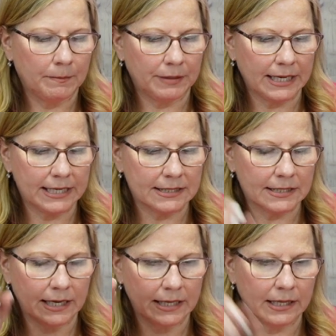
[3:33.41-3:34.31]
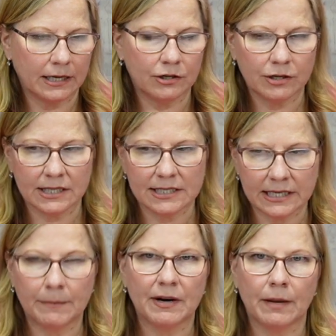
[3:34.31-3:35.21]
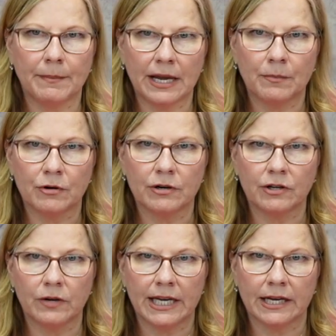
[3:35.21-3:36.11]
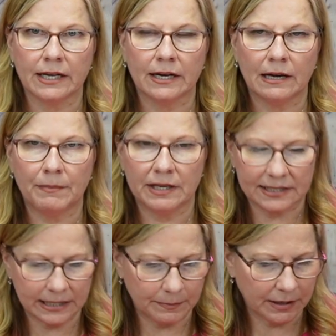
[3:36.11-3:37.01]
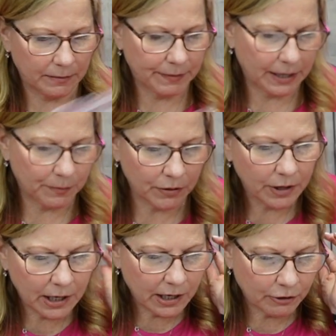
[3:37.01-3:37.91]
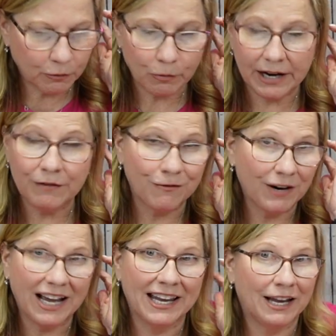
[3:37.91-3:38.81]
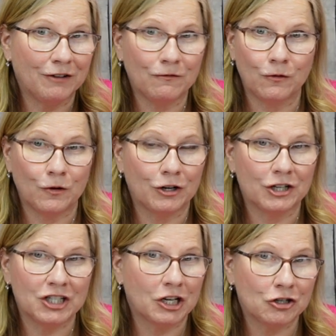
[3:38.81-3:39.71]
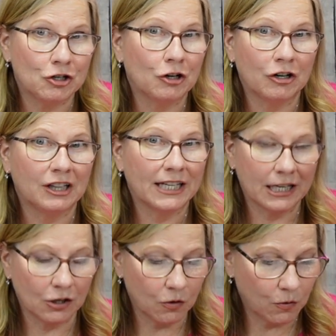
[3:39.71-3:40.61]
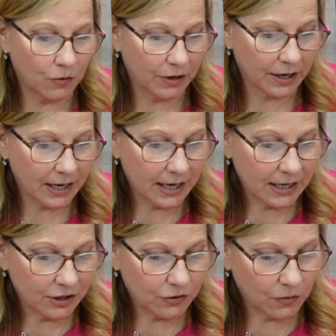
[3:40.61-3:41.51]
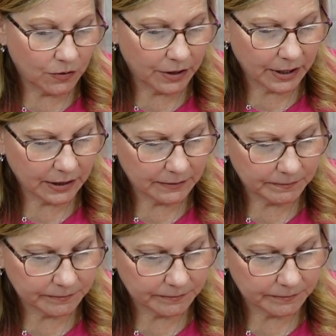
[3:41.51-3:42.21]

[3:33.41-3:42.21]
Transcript: plates and then you can stamp it on paper. You ink it up and stamp it on paper. Great again for junk journaling or your